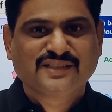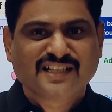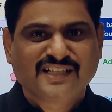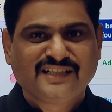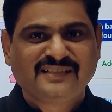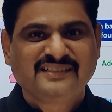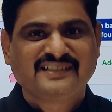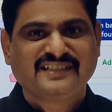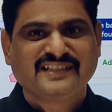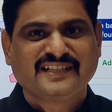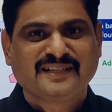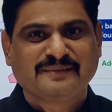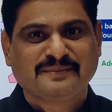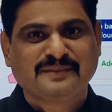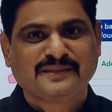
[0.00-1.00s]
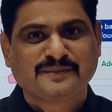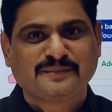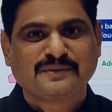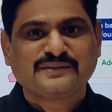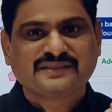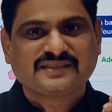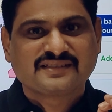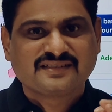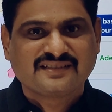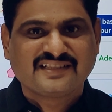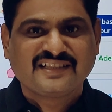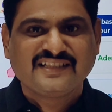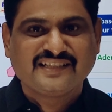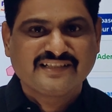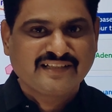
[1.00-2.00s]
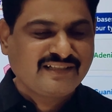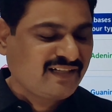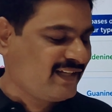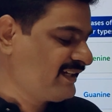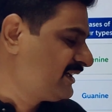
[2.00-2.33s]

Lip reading: your understanding happened about DNA and